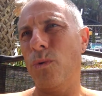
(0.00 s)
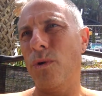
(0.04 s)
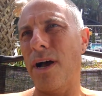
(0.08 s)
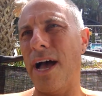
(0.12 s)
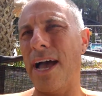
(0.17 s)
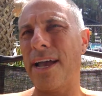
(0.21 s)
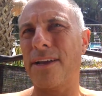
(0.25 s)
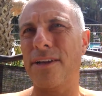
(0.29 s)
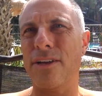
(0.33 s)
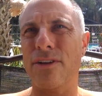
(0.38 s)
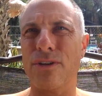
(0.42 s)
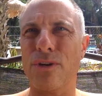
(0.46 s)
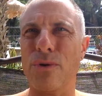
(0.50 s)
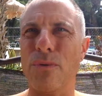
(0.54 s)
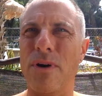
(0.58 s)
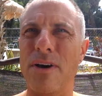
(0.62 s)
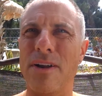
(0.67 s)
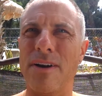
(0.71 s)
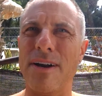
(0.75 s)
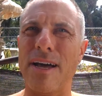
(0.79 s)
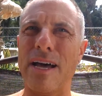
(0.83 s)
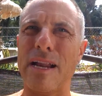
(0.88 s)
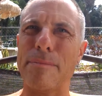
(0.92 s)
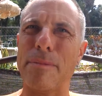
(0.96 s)
I can just go on
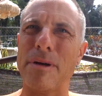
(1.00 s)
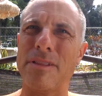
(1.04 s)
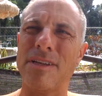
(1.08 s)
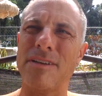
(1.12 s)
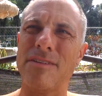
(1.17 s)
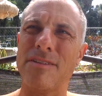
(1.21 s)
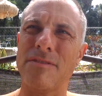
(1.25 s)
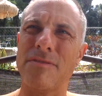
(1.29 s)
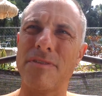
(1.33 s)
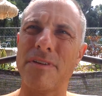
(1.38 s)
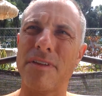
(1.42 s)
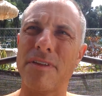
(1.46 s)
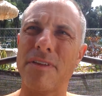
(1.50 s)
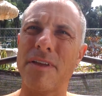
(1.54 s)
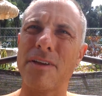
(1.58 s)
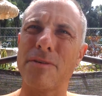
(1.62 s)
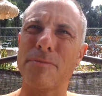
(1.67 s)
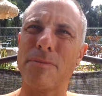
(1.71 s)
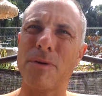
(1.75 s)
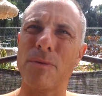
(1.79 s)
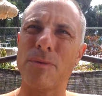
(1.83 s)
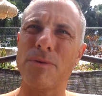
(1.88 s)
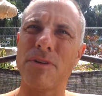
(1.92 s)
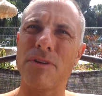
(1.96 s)
and on about these different things.
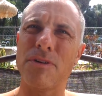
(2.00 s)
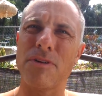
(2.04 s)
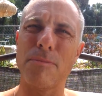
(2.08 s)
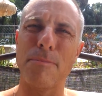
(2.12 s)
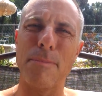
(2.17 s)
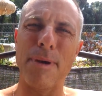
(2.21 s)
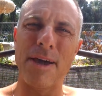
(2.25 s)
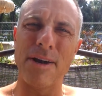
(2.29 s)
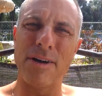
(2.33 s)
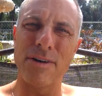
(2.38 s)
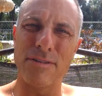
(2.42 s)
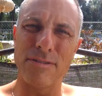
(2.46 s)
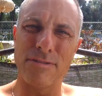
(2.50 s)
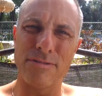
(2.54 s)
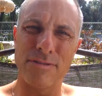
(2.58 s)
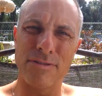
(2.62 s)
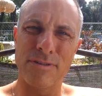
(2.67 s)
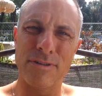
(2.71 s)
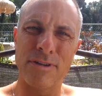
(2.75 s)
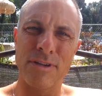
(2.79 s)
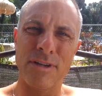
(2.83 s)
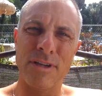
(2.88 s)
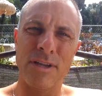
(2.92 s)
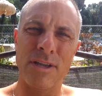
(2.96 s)
But it was just a matter of
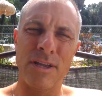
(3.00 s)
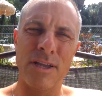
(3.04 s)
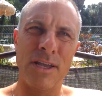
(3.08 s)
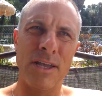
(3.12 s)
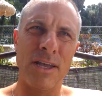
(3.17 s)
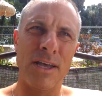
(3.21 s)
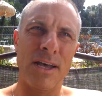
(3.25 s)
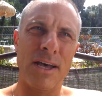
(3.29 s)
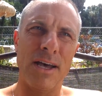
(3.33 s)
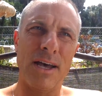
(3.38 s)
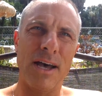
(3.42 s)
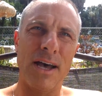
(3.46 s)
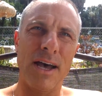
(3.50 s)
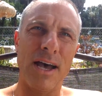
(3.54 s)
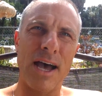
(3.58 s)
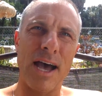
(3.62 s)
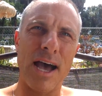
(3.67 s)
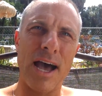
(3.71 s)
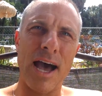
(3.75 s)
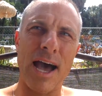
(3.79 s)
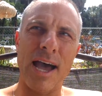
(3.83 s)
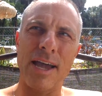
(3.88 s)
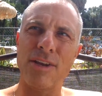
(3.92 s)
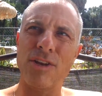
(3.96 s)

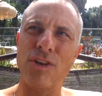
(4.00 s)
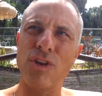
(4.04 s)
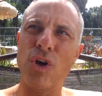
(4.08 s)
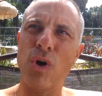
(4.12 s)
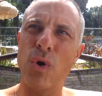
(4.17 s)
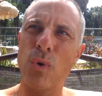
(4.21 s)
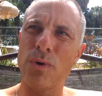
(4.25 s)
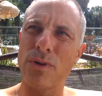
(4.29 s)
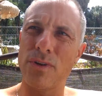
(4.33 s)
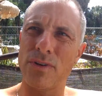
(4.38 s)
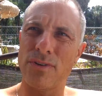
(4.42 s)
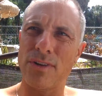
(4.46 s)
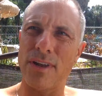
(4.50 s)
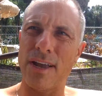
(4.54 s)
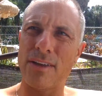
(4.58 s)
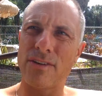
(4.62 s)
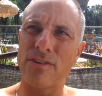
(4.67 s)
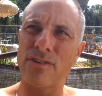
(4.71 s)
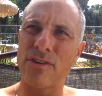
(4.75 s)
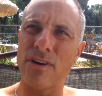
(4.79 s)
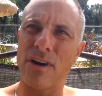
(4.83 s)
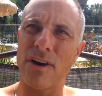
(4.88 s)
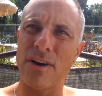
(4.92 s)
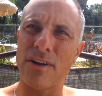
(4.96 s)
I noticed, I
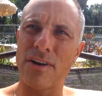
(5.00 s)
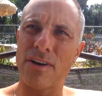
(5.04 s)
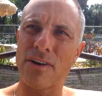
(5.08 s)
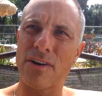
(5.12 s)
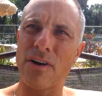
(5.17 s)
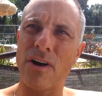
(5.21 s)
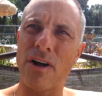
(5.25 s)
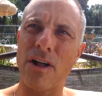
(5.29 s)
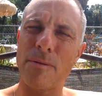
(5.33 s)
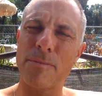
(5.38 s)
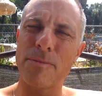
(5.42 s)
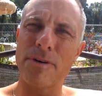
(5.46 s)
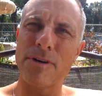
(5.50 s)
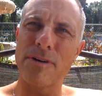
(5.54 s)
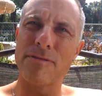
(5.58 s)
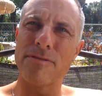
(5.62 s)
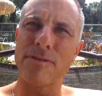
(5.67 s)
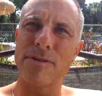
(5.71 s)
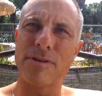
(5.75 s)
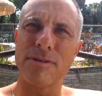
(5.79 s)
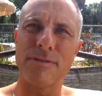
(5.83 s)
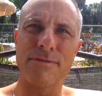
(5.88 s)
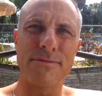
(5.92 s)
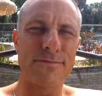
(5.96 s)
saw it, calmed her
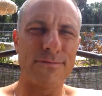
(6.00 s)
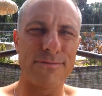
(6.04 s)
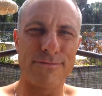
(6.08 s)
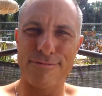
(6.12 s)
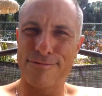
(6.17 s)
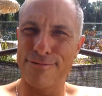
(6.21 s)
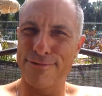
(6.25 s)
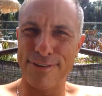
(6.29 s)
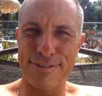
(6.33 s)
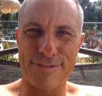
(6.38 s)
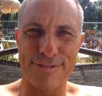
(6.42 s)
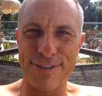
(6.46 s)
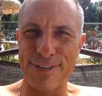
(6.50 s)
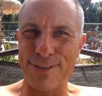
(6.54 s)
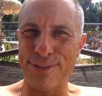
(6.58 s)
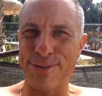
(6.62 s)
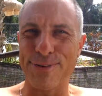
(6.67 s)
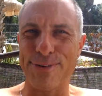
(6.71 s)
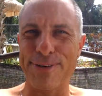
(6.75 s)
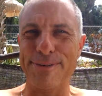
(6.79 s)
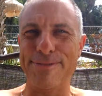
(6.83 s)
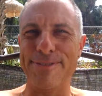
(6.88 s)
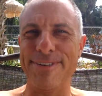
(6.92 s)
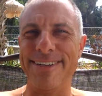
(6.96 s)
for 15,
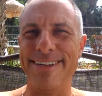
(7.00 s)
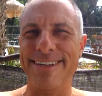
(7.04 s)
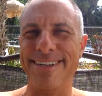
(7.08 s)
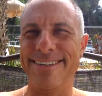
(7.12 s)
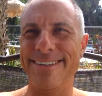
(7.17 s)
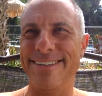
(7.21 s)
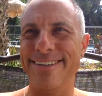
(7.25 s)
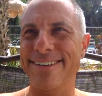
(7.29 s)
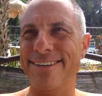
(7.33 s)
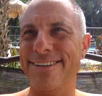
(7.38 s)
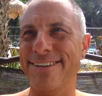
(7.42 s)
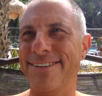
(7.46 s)
20 minutes.